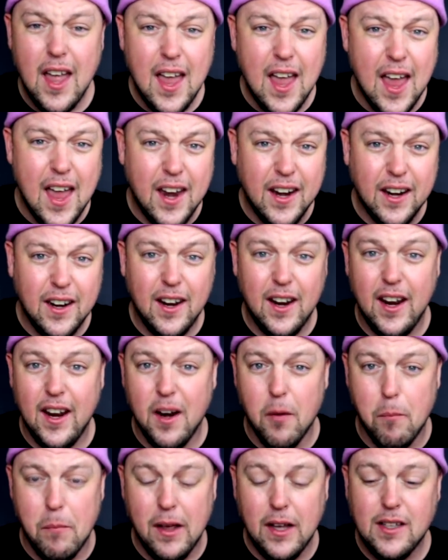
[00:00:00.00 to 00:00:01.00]
And in
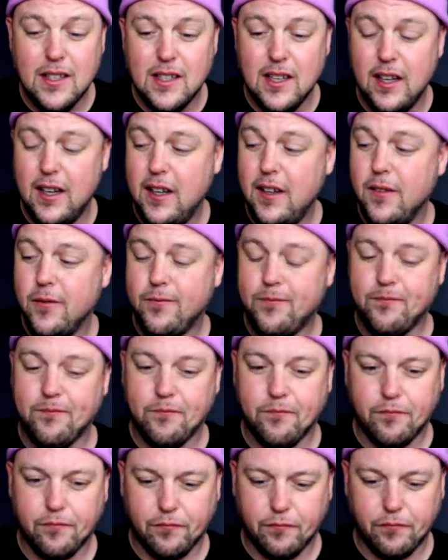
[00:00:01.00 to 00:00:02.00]
a big city,
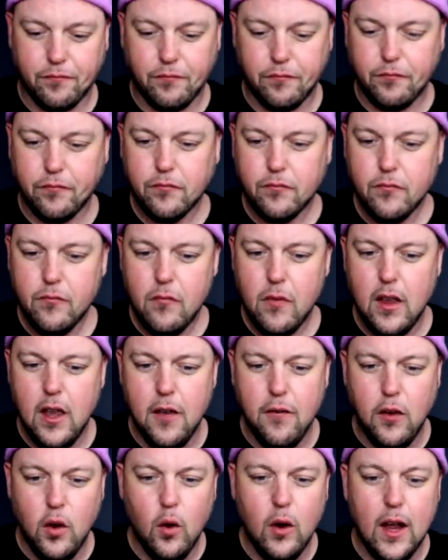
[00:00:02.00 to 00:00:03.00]

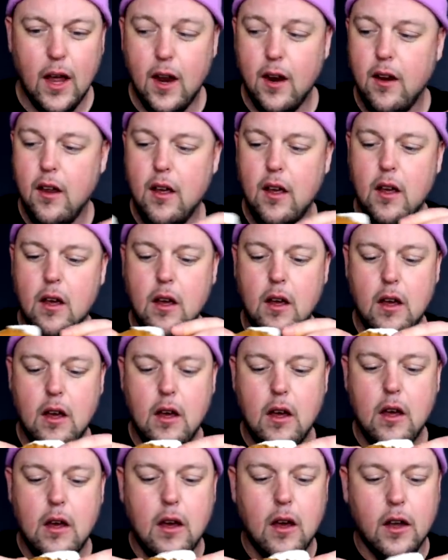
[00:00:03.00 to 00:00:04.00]
if you get
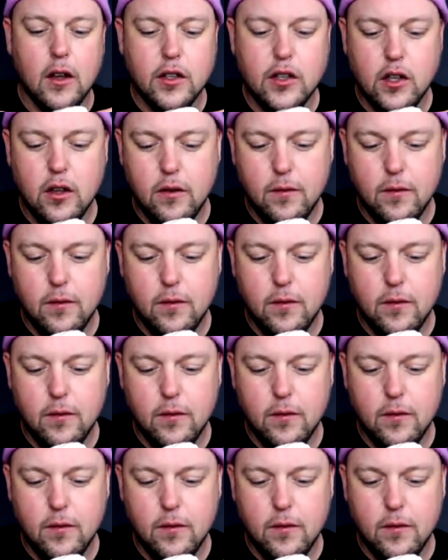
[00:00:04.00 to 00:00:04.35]
a